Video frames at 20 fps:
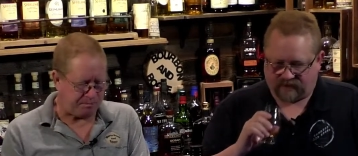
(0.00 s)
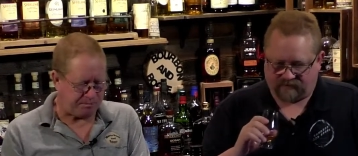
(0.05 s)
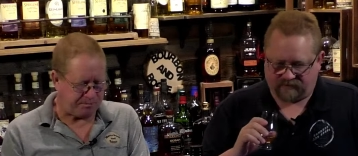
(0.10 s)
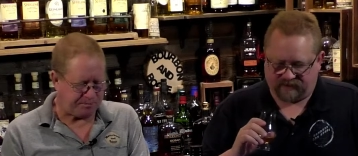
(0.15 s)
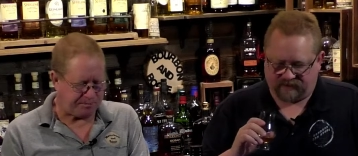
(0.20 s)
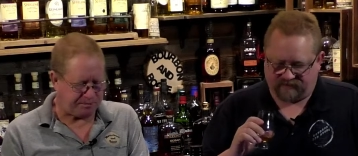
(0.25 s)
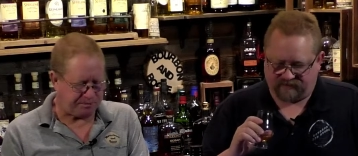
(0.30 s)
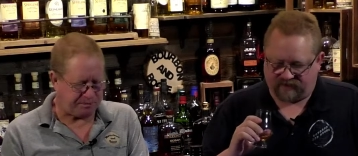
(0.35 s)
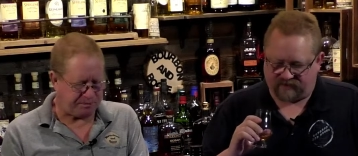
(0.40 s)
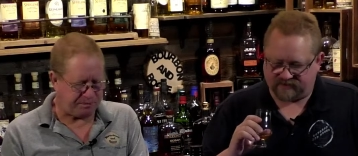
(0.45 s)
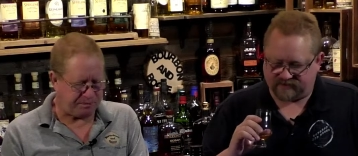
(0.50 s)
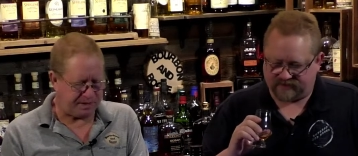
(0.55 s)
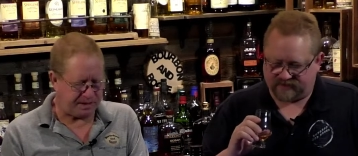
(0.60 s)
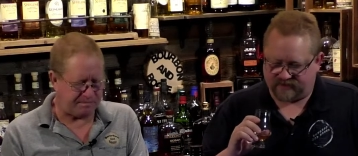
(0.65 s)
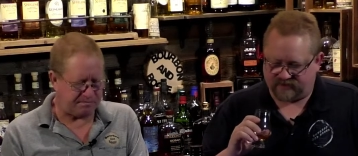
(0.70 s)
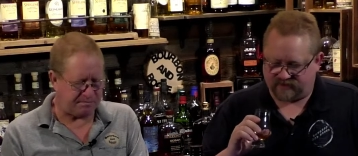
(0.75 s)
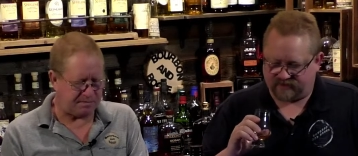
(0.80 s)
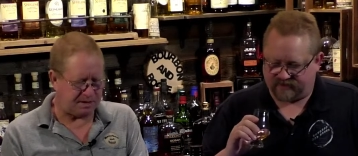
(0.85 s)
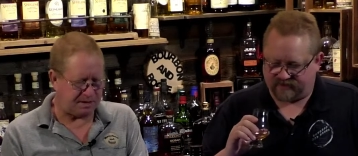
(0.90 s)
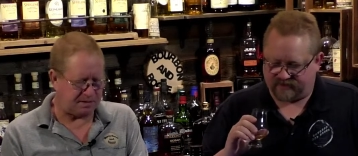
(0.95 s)
Speaker 1: I mean, if I
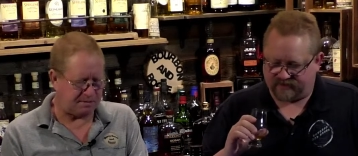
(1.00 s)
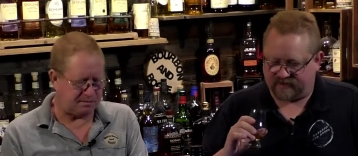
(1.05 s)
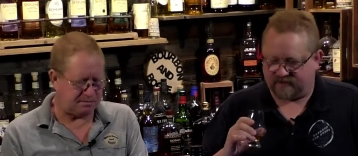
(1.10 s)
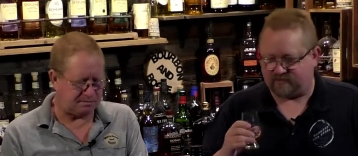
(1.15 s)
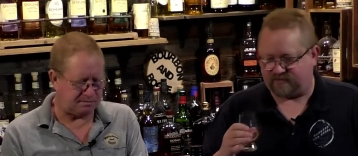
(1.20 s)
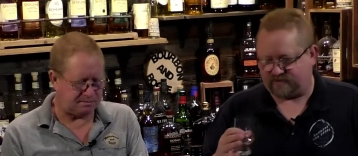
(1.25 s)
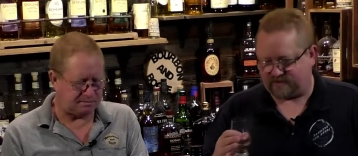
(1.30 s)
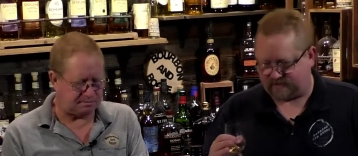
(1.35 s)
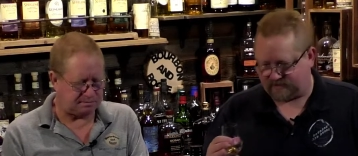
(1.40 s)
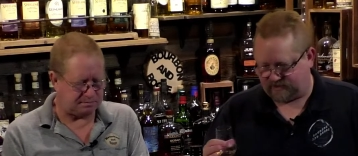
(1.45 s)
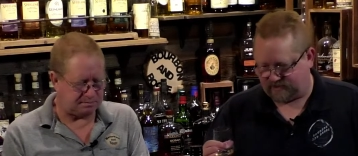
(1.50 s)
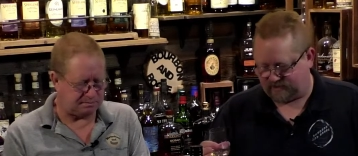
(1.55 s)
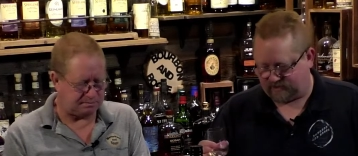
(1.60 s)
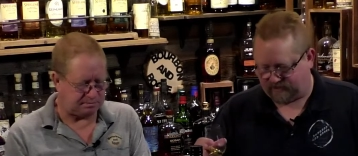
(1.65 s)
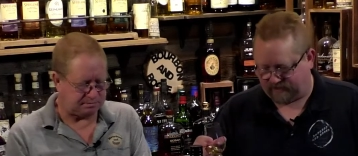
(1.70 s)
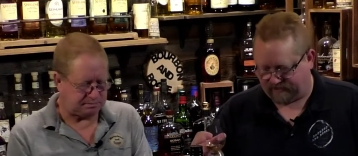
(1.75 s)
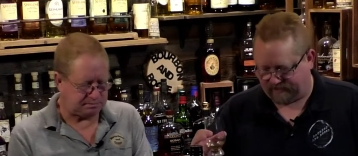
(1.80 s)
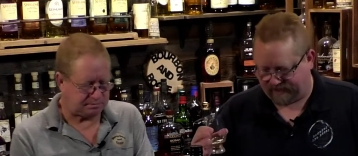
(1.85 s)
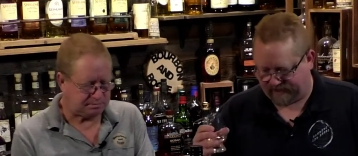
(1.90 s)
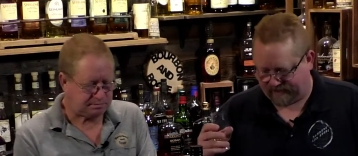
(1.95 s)
was going to drink this,
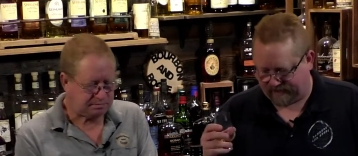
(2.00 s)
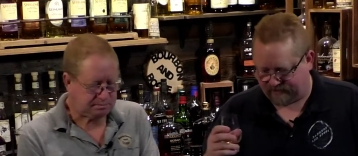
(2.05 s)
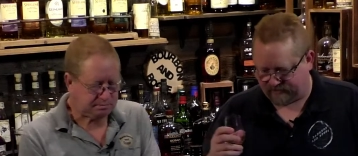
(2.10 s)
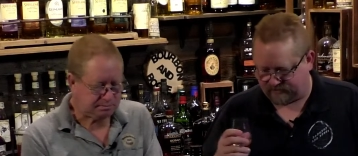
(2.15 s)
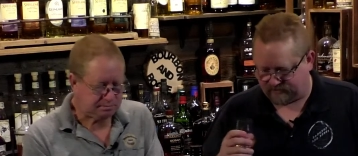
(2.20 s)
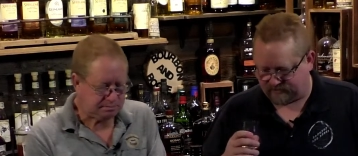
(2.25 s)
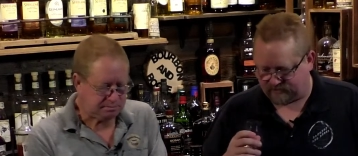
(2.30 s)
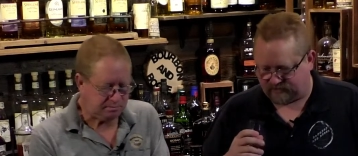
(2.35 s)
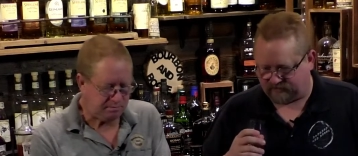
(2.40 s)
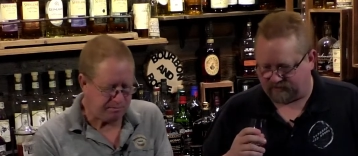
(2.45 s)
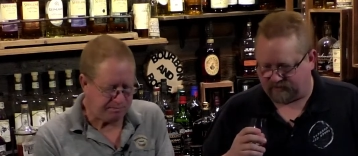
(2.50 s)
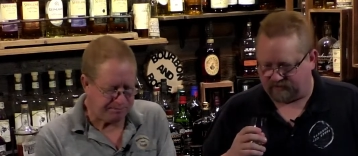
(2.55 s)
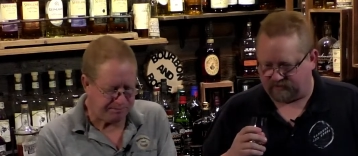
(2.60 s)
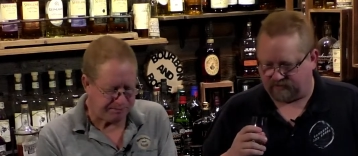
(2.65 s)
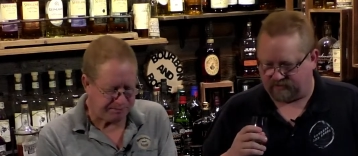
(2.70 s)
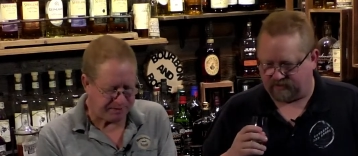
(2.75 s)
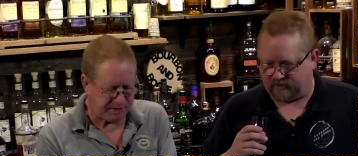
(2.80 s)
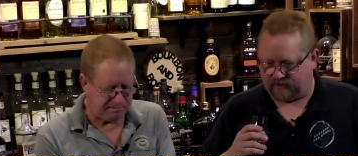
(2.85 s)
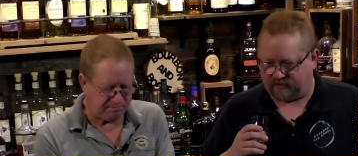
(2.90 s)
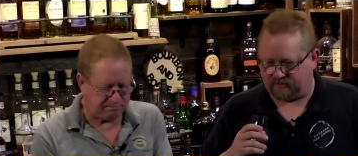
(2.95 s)
which you know I have a handle, so I
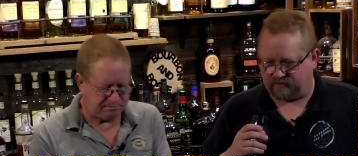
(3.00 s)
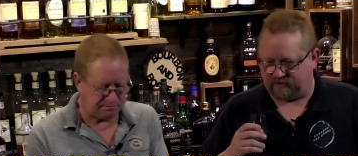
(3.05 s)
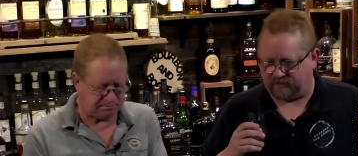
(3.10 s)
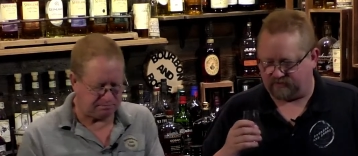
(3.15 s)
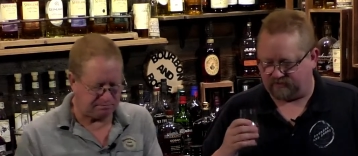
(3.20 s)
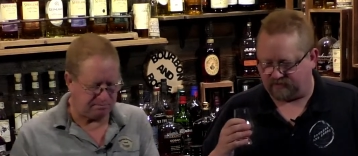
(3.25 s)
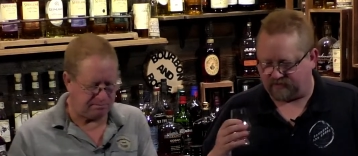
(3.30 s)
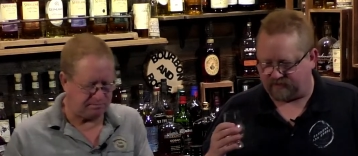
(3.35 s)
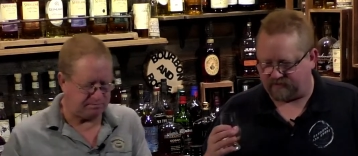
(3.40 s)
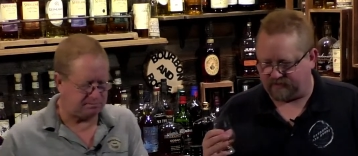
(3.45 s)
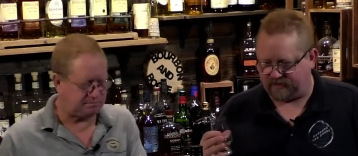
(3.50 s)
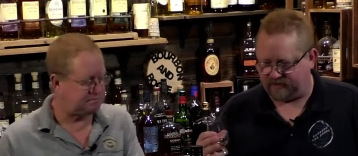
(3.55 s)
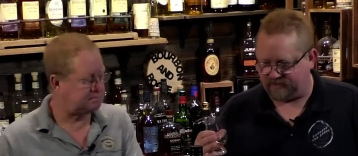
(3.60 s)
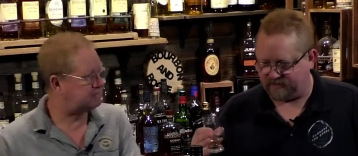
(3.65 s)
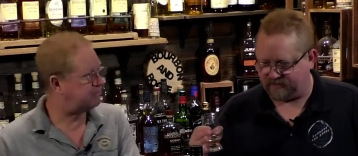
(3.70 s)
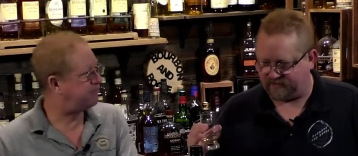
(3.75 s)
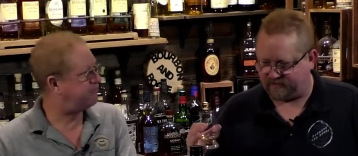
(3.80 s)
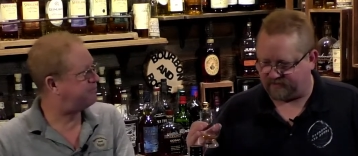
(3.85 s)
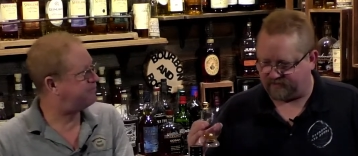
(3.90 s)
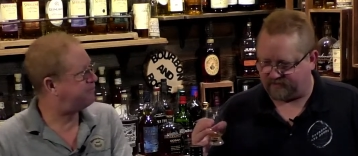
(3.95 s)
probably will, but we'll
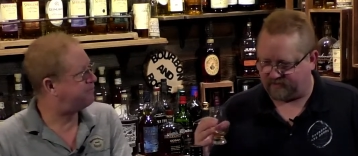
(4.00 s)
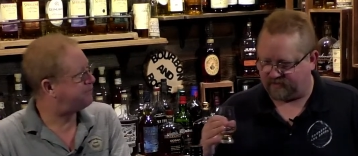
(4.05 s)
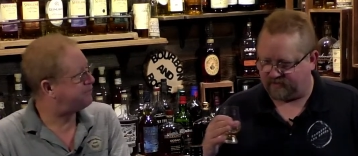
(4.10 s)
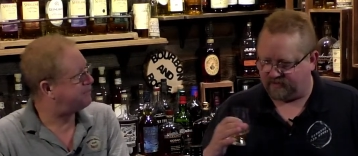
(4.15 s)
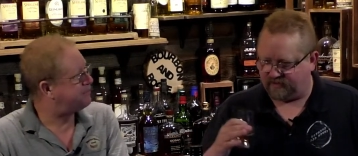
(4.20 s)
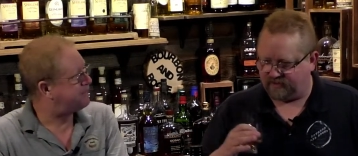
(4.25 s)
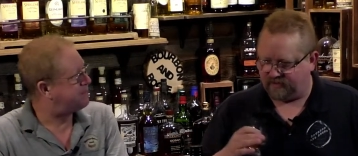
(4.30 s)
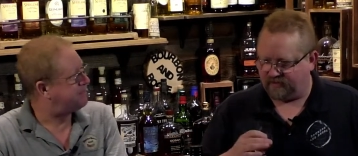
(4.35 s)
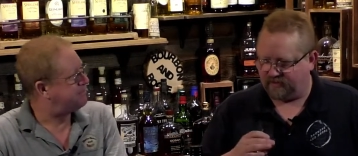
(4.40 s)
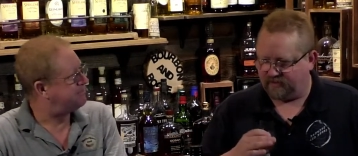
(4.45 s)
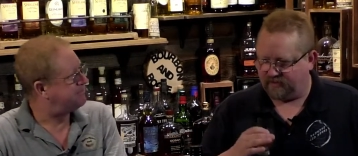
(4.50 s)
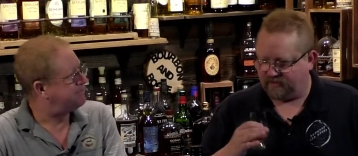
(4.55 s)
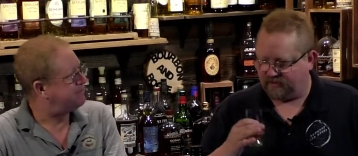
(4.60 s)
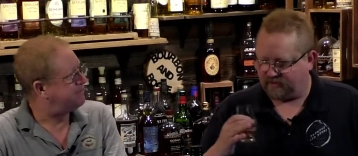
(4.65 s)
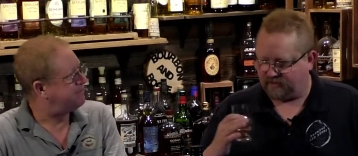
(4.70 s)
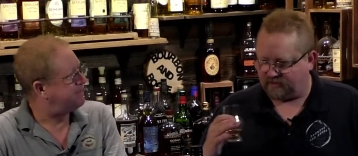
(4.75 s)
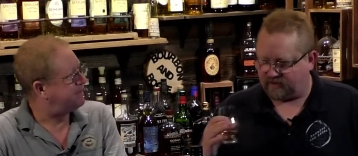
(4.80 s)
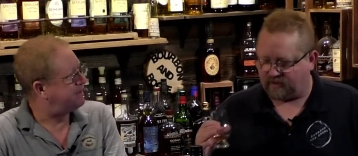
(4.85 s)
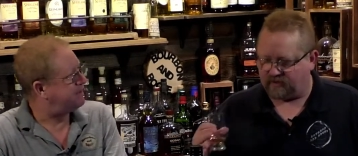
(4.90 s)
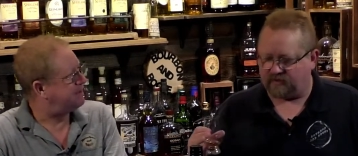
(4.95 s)
probably use it for
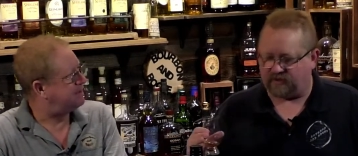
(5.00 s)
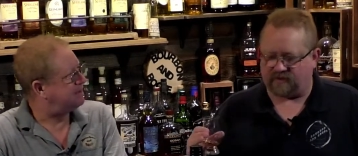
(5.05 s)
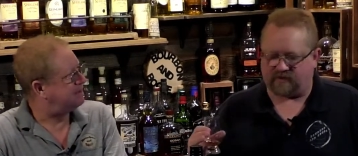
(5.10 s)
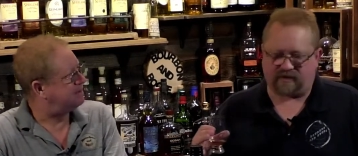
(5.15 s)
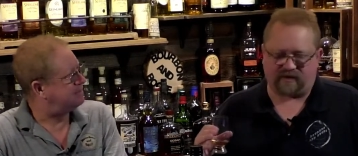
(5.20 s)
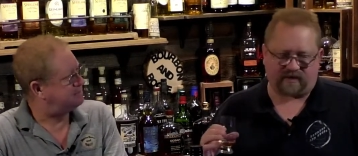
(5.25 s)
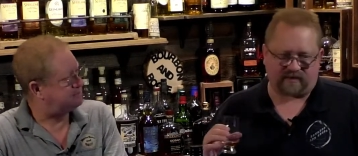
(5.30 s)
a lot of